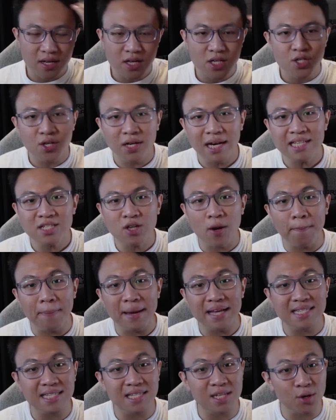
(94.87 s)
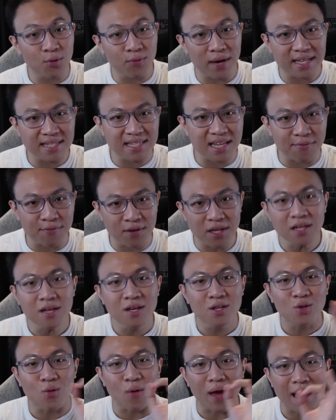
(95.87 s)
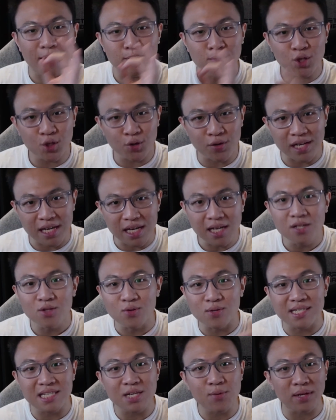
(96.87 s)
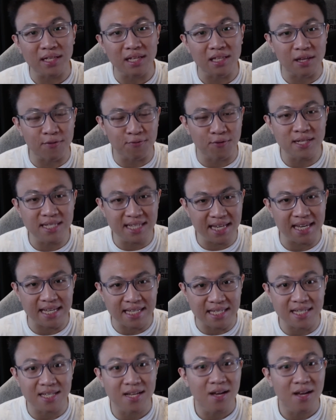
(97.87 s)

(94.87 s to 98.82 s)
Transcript: so let's compare skill rank 7 to M3 to see what the difference is.